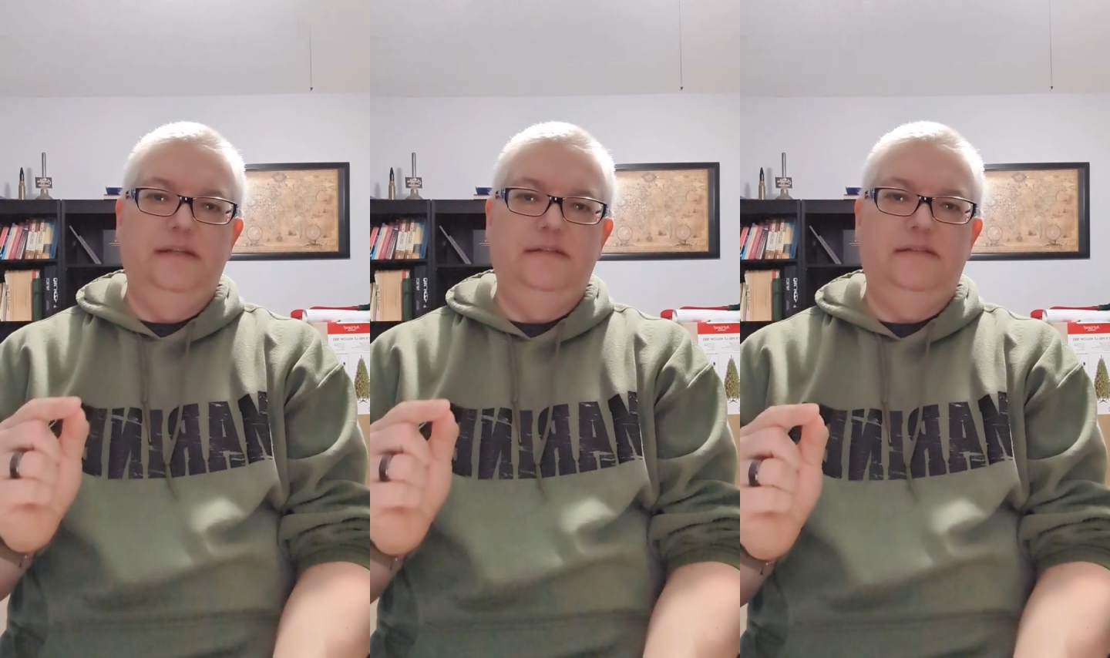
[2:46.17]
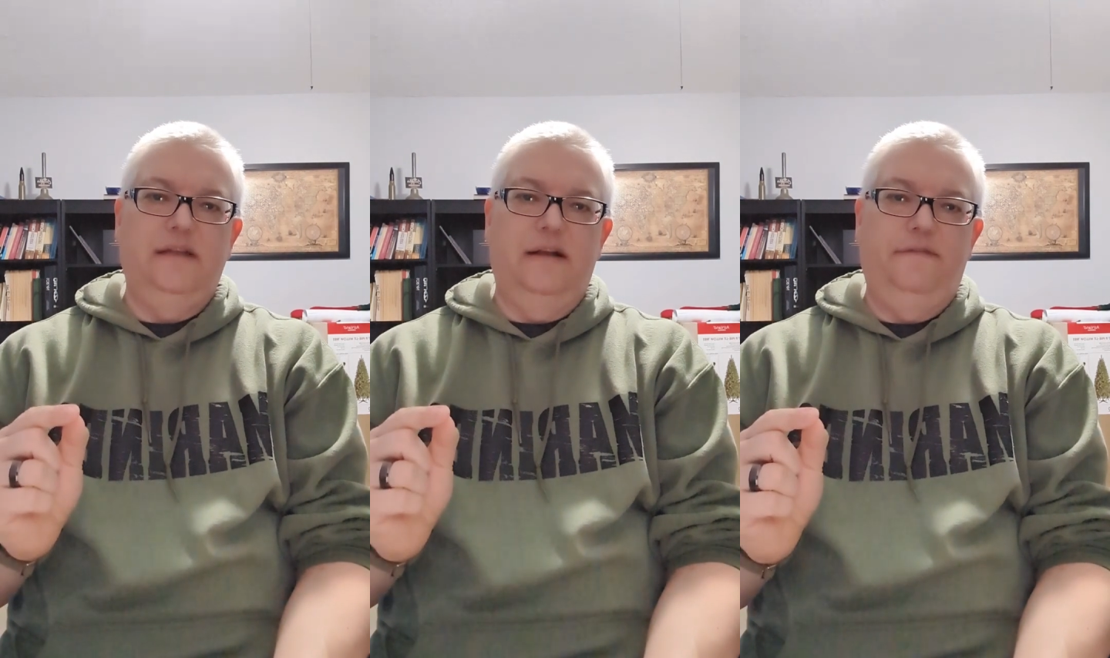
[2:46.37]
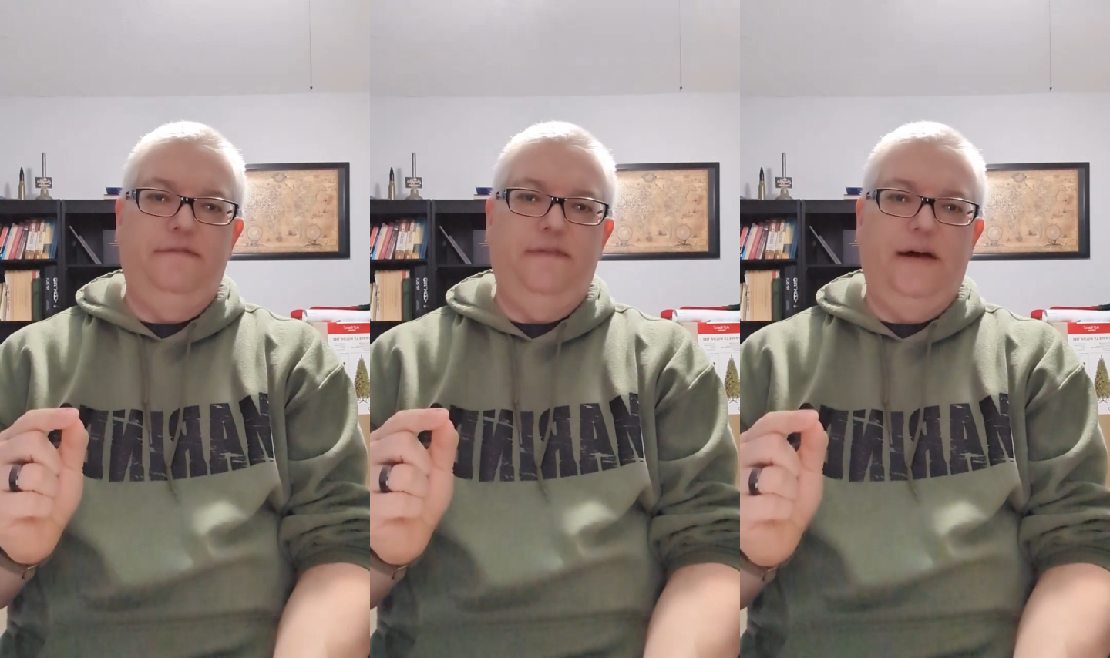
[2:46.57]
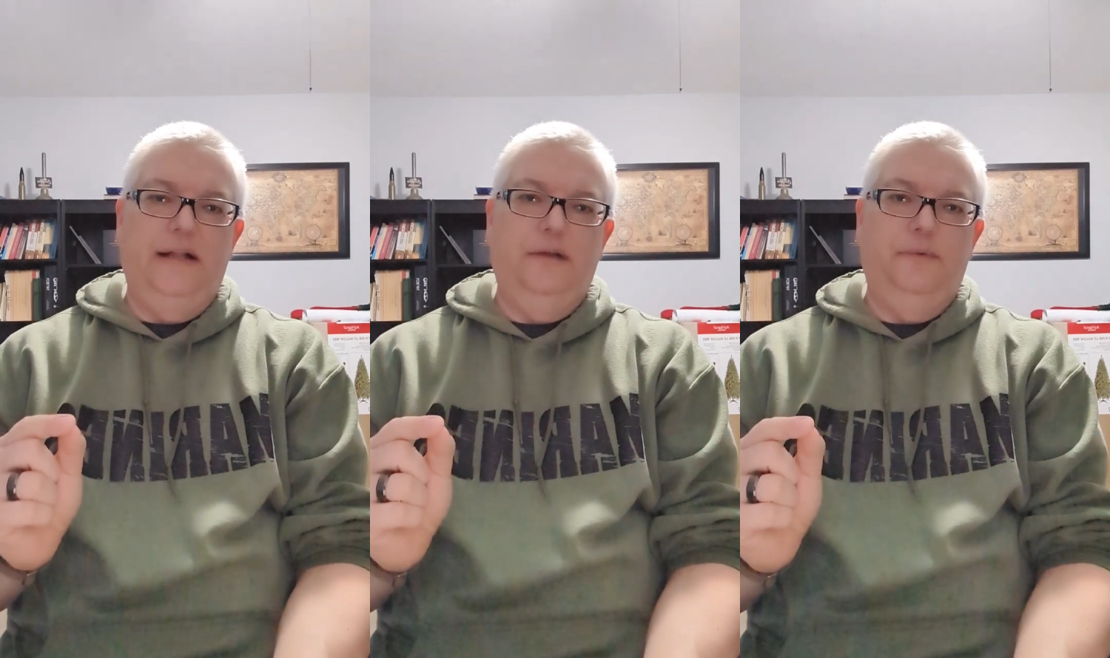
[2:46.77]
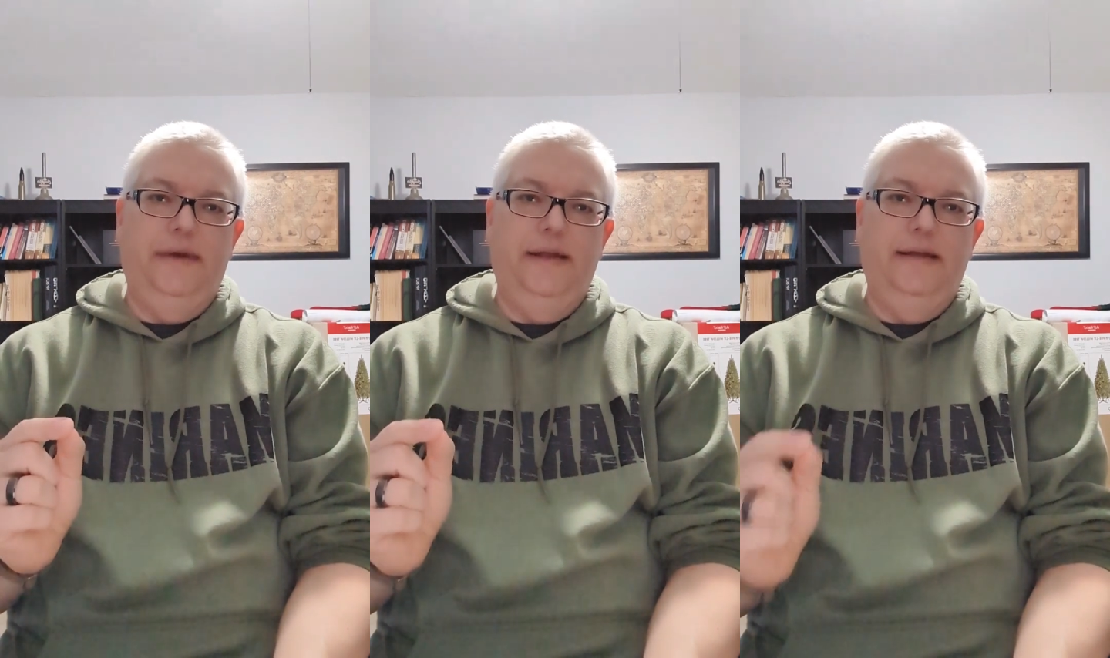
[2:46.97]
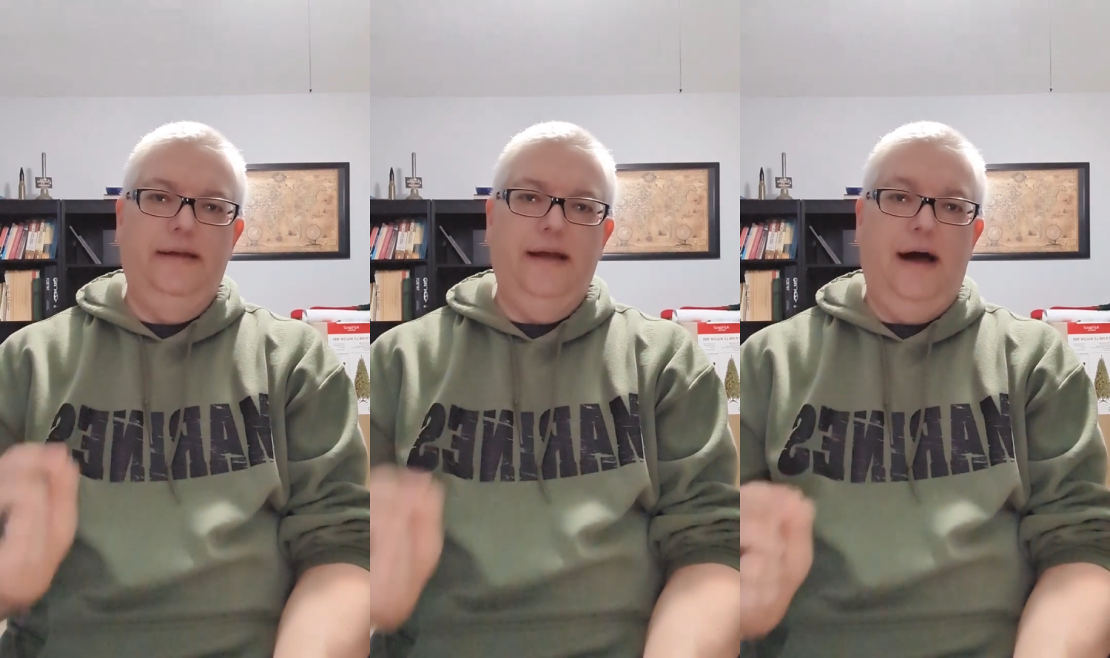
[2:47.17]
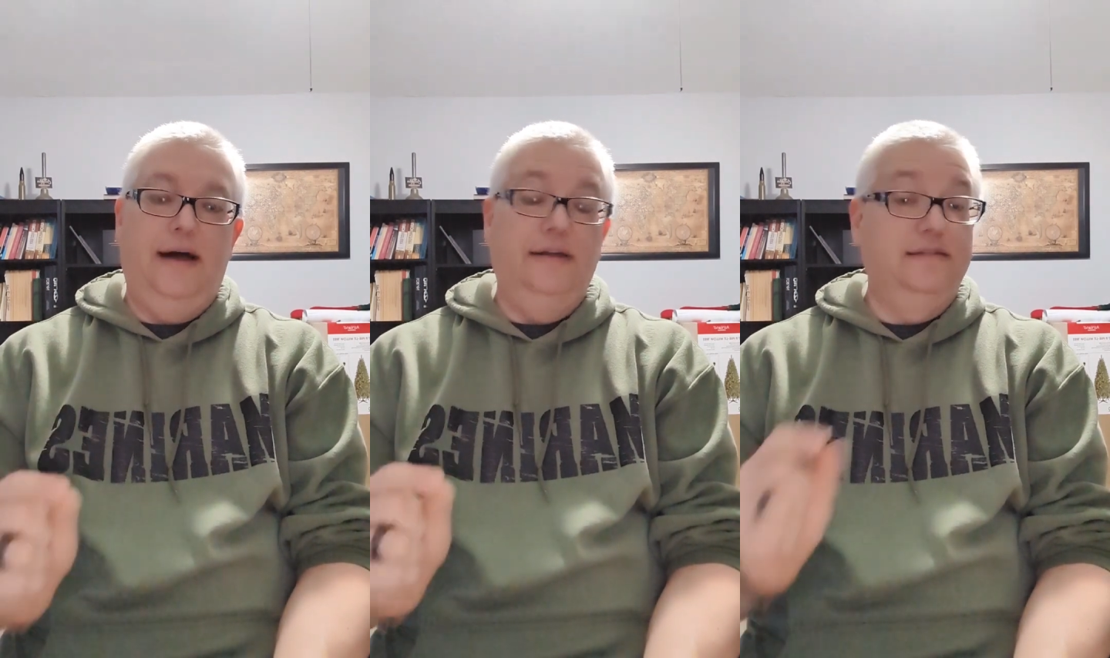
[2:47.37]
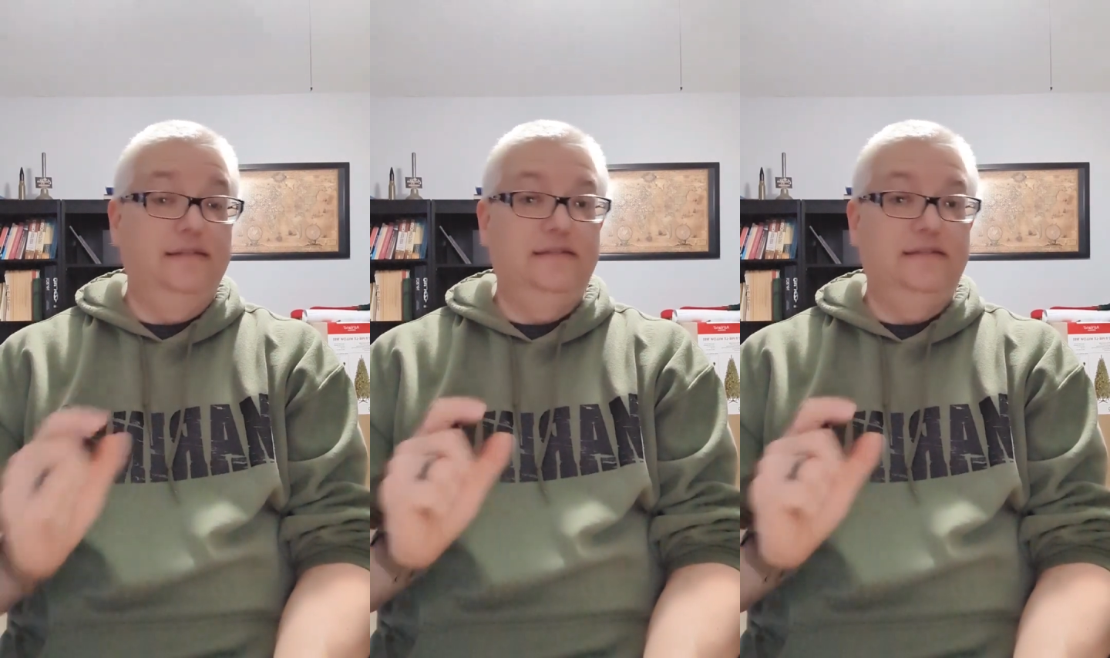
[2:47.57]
instead of following God.